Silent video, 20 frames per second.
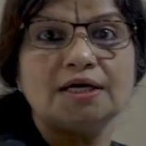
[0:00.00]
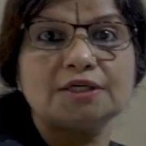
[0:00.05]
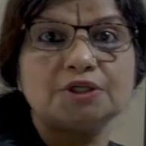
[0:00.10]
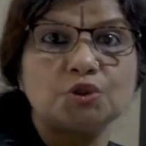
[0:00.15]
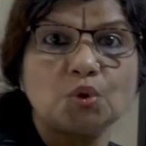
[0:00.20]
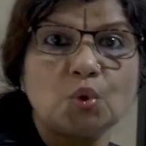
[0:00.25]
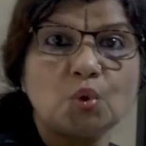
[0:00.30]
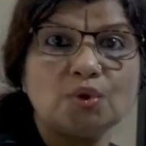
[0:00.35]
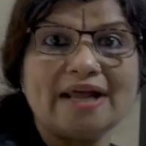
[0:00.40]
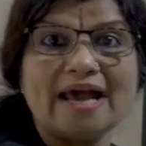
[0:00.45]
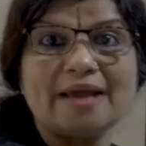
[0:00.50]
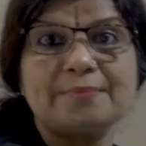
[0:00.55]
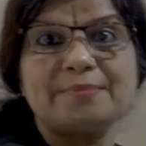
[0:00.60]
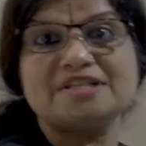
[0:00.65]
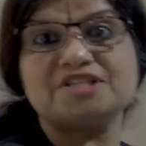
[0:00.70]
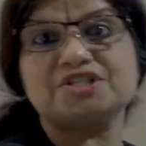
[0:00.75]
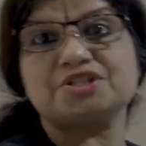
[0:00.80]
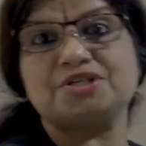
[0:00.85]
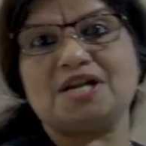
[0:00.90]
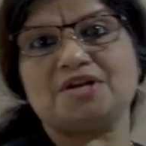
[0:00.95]
a
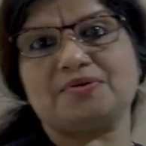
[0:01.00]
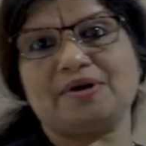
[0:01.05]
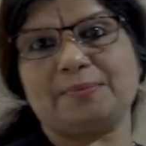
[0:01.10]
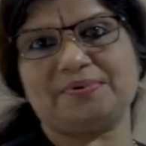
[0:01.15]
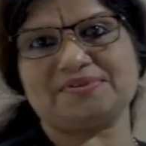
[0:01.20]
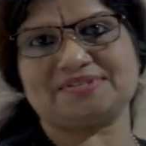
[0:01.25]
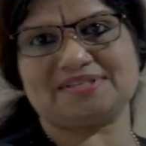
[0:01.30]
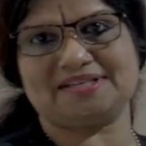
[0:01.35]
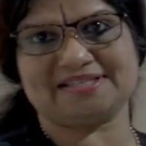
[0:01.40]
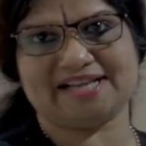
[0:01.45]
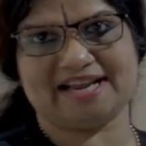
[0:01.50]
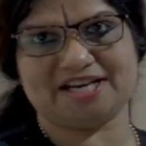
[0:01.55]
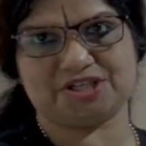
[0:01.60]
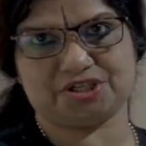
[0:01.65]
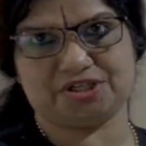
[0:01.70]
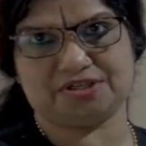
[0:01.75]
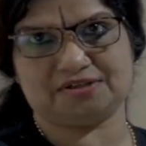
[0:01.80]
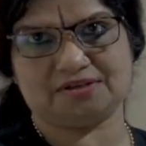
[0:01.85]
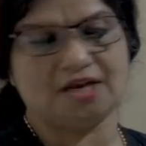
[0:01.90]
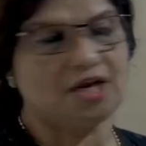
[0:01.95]
two-dimensional
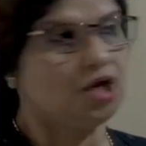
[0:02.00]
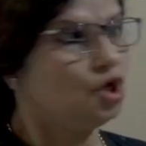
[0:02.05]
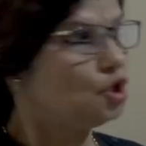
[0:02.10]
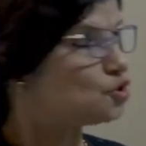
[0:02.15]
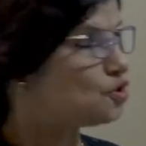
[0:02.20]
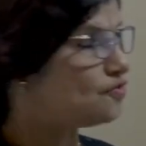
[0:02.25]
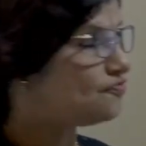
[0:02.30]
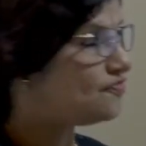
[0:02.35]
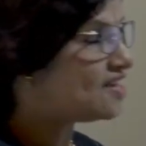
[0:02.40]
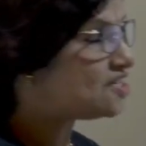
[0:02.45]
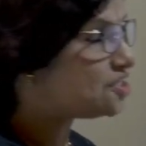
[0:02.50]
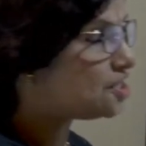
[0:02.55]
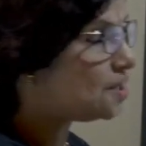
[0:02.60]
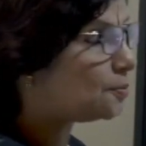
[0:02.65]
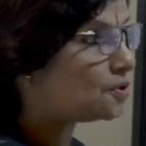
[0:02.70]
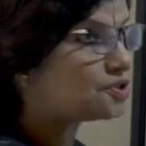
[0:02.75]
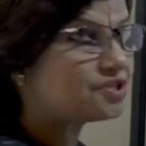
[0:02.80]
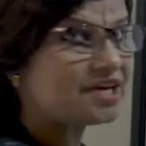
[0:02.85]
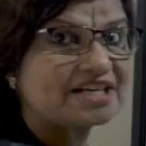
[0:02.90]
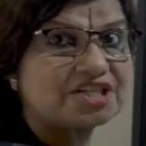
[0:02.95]
representation. So Fischer
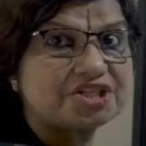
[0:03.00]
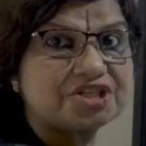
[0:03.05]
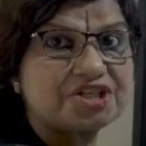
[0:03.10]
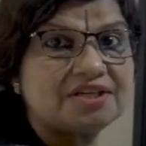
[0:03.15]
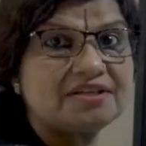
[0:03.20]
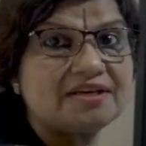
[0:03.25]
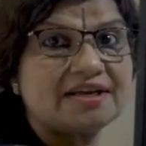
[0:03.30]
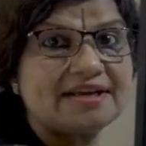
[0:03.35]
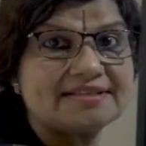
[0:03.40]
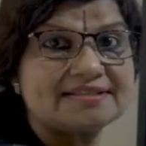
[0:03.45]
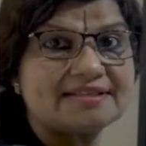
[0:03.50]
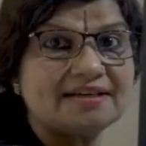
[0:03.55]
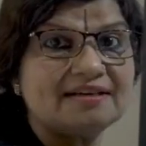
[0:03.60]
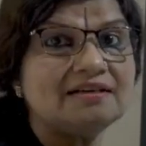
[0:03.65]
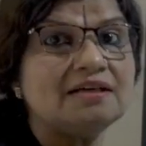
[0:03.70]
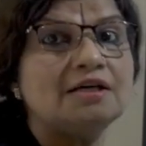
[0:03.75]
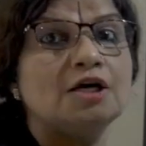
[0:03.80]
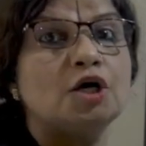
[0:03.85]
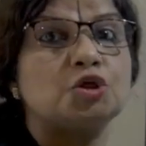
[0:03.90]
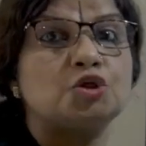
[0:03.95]
projection is
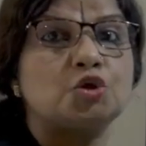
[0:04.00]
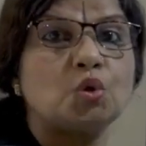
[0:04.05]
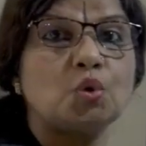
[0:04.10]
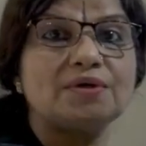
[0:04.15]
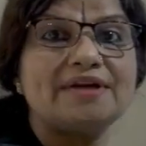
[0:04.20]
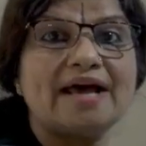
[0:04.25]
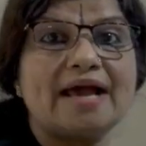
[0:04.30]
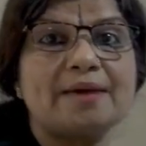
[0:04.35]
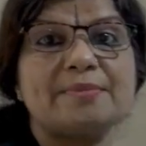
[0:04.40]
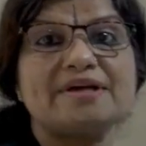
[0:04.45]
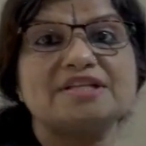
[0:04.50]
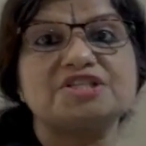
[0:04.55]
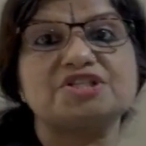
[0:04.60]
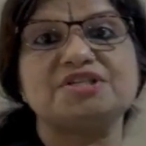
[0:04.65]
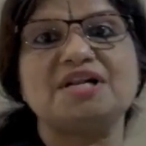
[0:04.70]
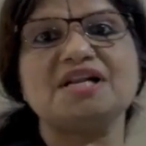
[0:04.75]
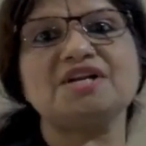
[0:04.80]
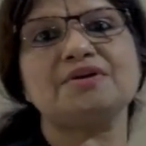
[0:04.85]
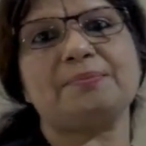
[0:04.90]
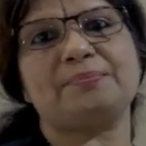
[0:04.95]
a
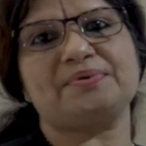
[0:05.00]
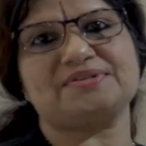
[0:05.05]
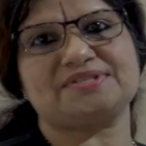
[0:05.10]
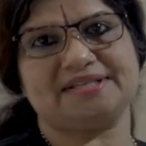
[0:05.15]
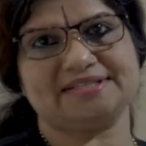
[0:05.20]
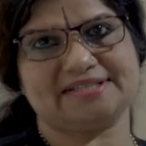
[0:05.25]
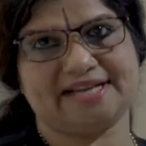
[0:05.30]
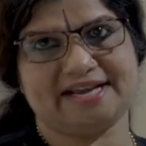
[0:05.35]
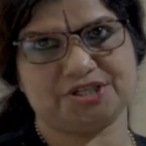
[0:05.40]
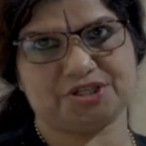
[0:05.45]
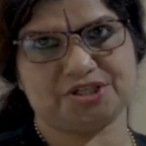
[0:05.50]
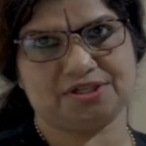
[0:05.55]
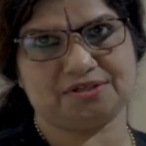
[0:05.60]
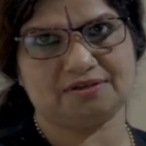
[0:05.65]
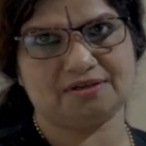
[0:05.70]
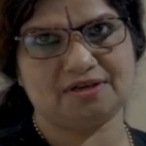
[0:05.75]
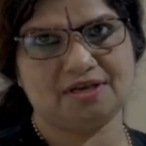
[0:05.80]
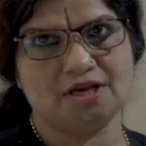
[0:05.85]
two-dimensional representation.